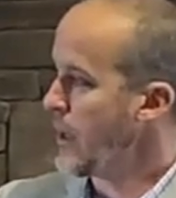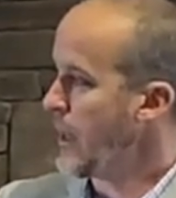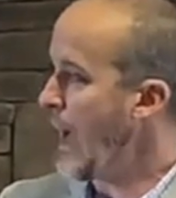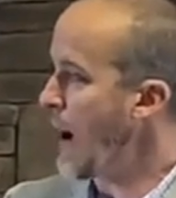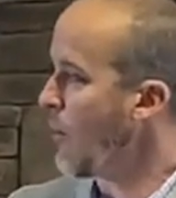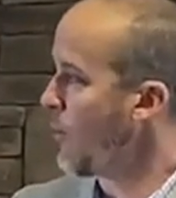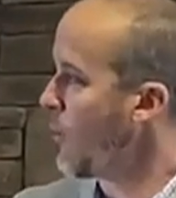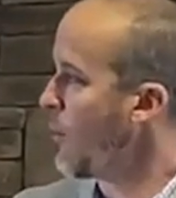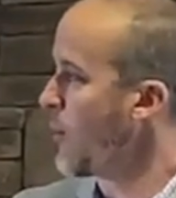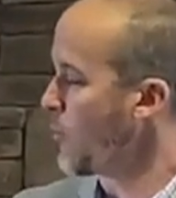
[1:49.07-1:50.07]
Now,
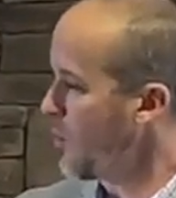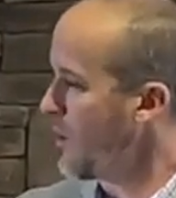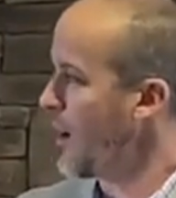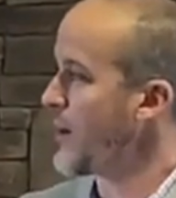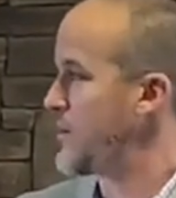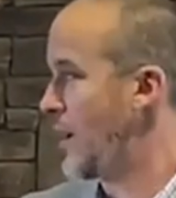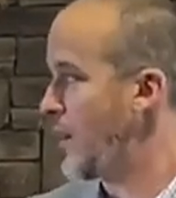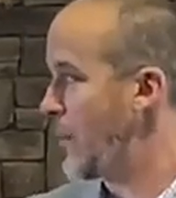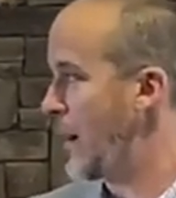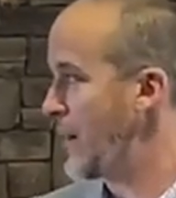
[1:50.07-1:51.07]
what we really ought to talk
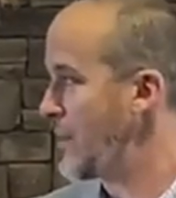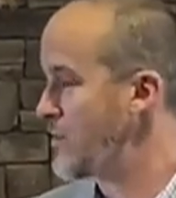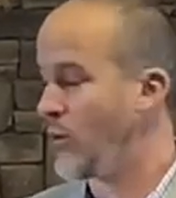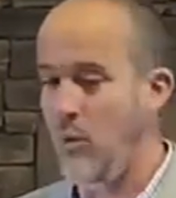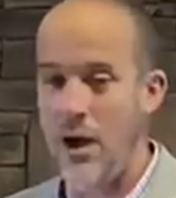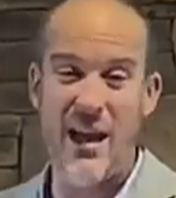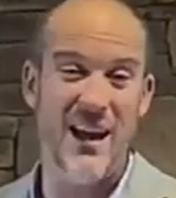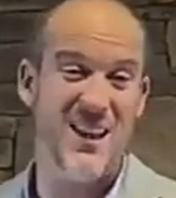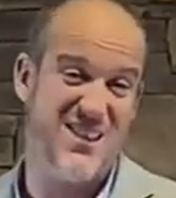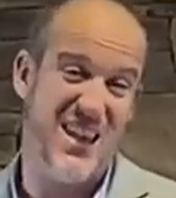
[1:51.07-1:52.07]
about is the what, and
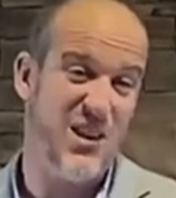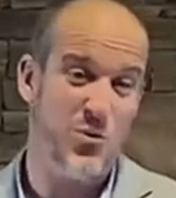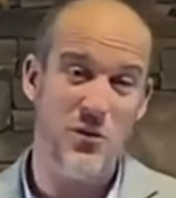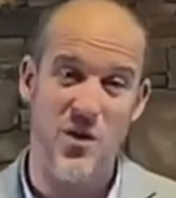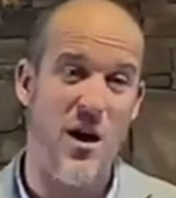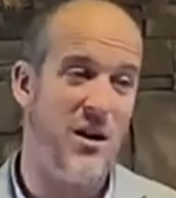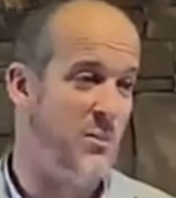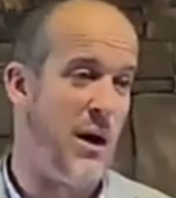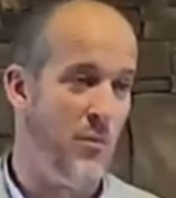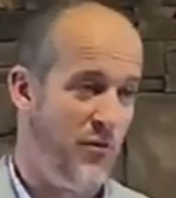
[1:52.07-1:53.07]
it's things we've talked
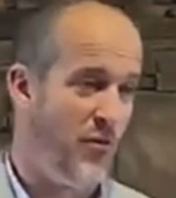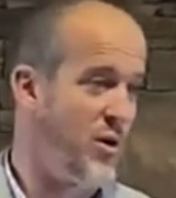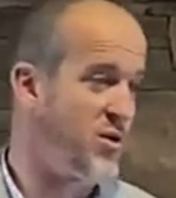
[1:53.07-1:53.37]
about before.